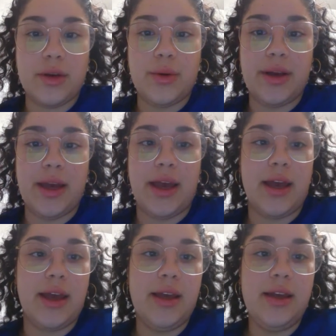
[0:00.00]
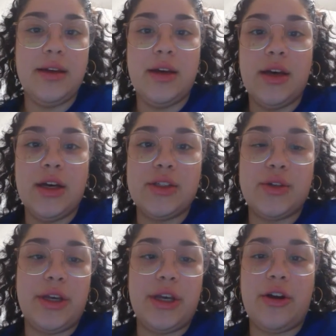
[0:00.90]
Okay,
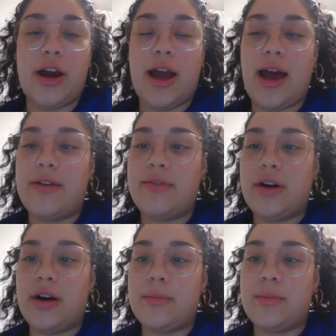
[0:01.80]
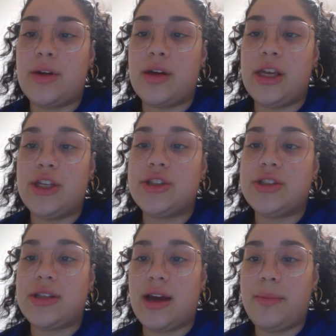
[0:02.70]
so here I have each
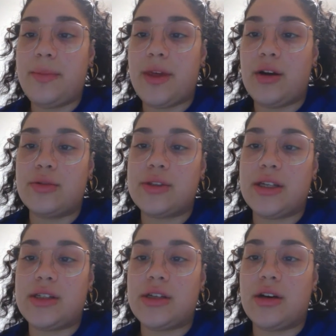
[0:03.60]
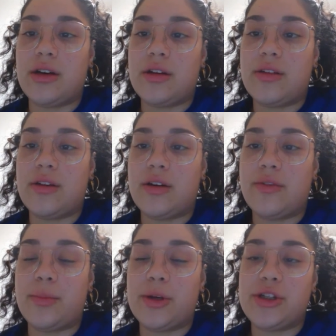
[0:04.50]
step that goes into the
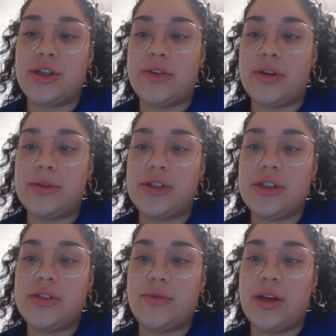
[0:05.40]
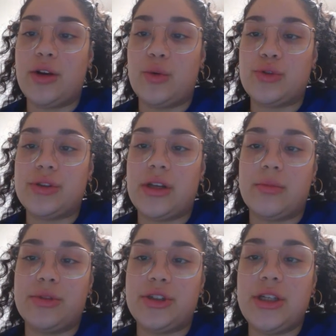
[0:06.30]
formation of images in an
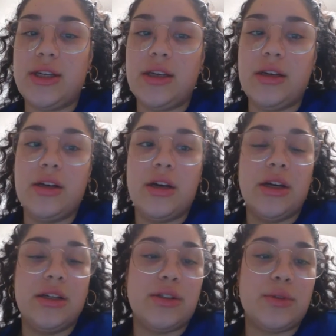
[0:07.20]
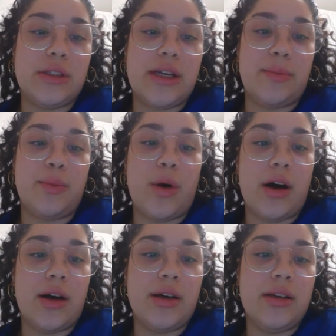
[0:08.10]
ultrasound machine. So step
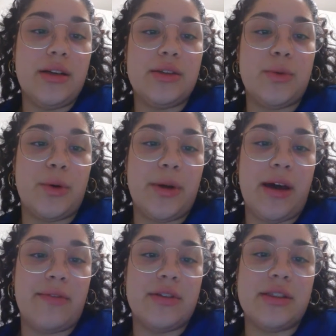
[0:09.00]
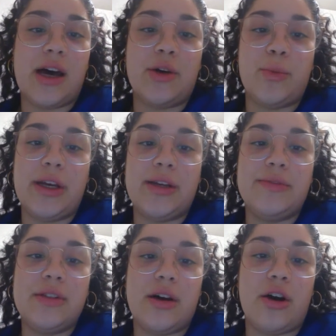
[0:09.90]
1 is where we have the sound
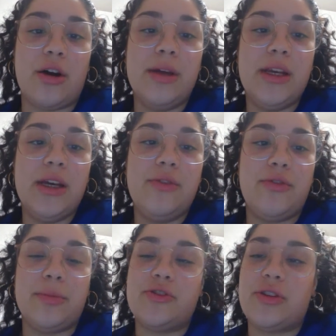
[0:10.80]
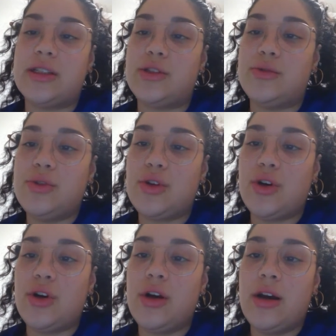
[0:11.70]
waves are emitted from the
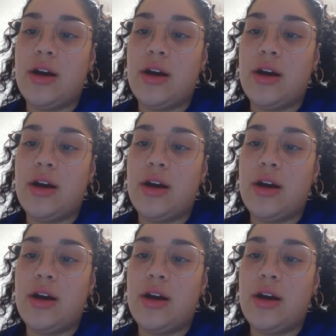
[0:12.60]
transducer.